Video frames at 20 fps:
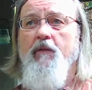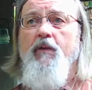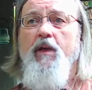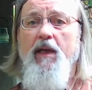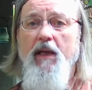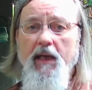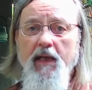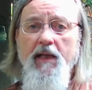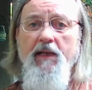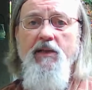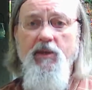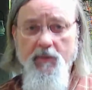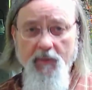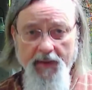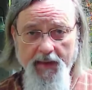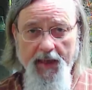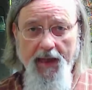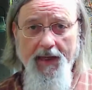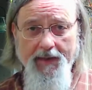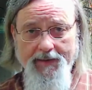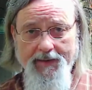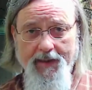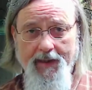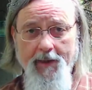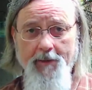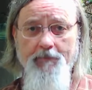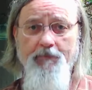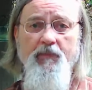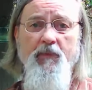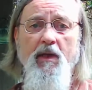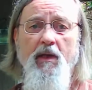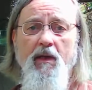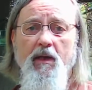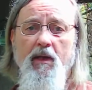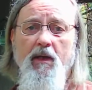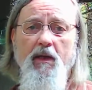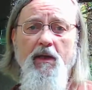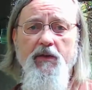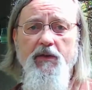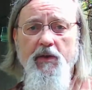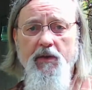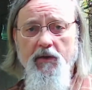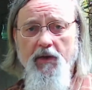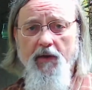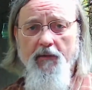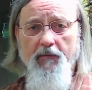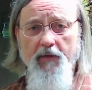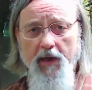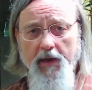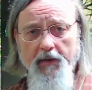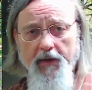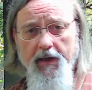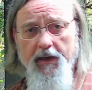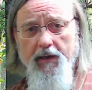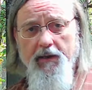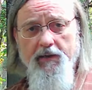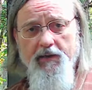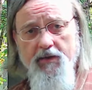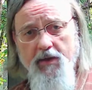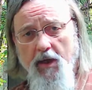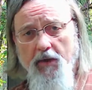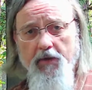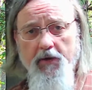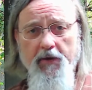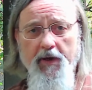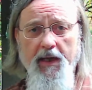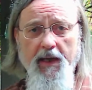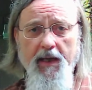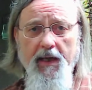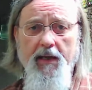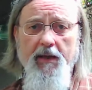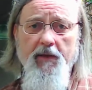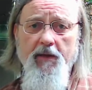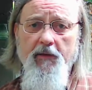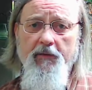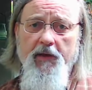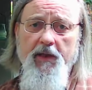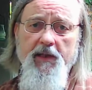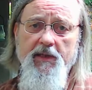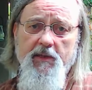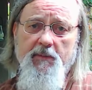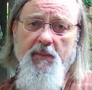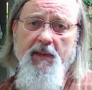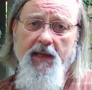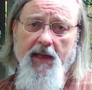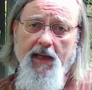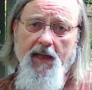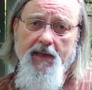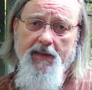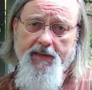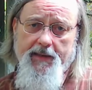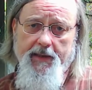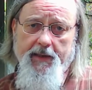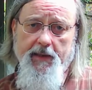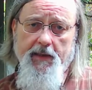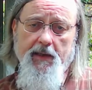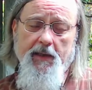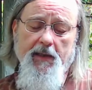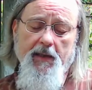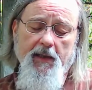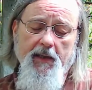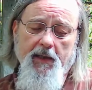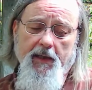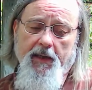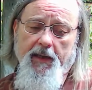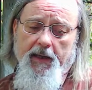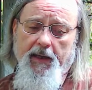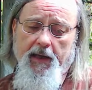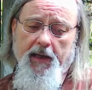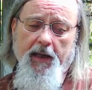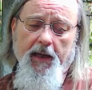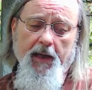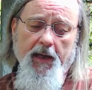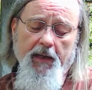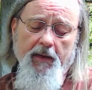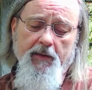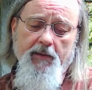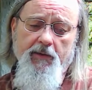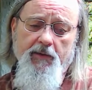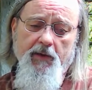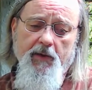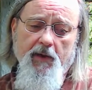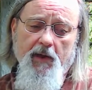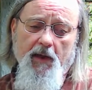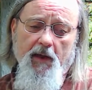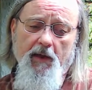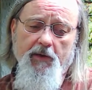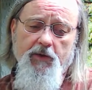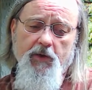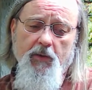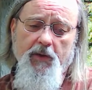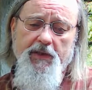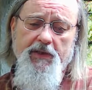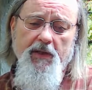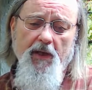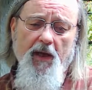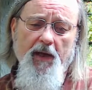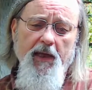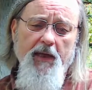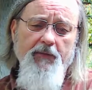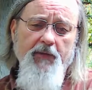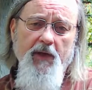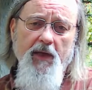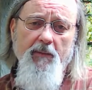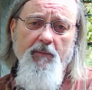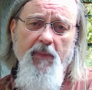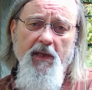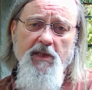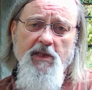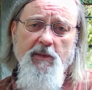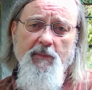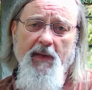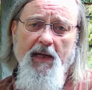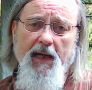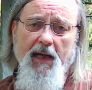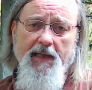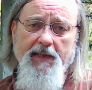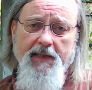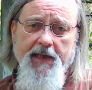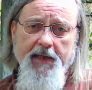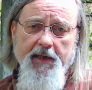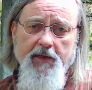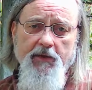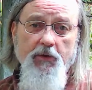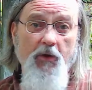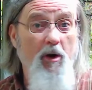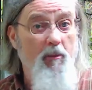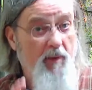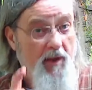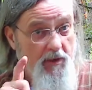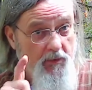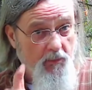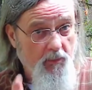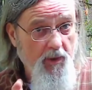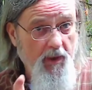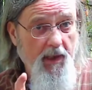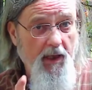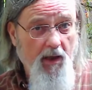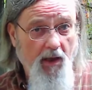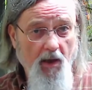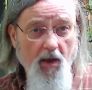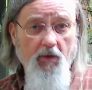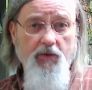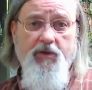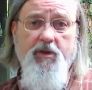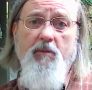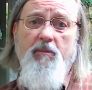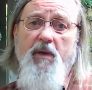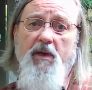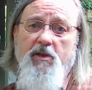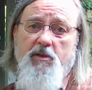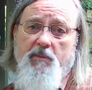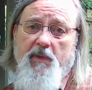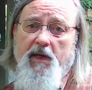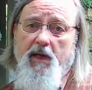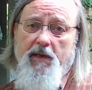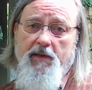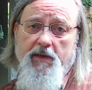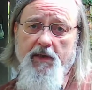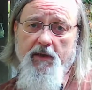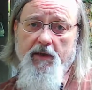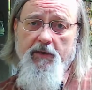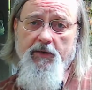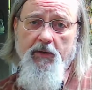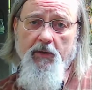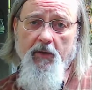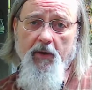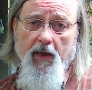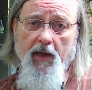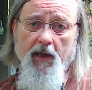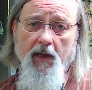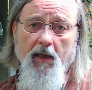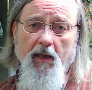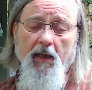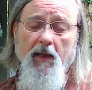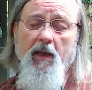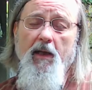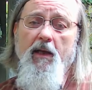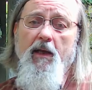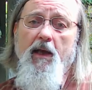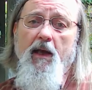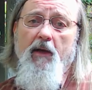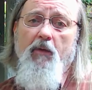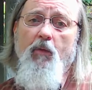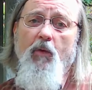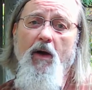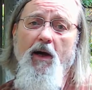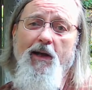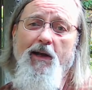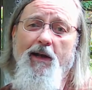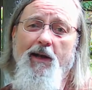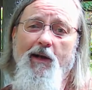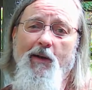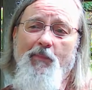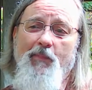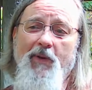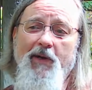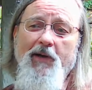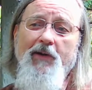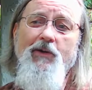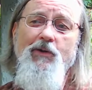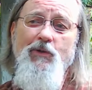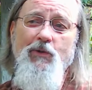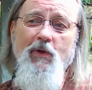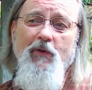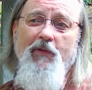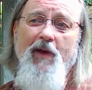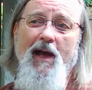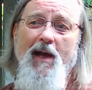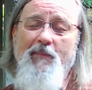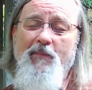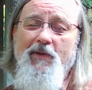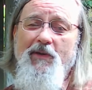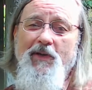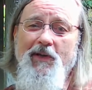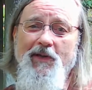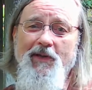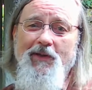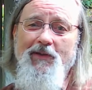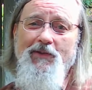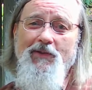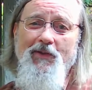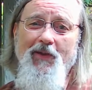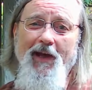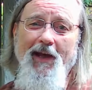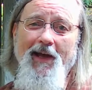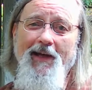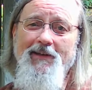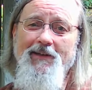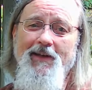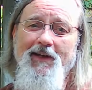East Manasseh. It is in the very southern end of East Manasseh, and so it's not even in Benjaminite territory, but it's really close to Benjaminite territory. And what appears to have happened is that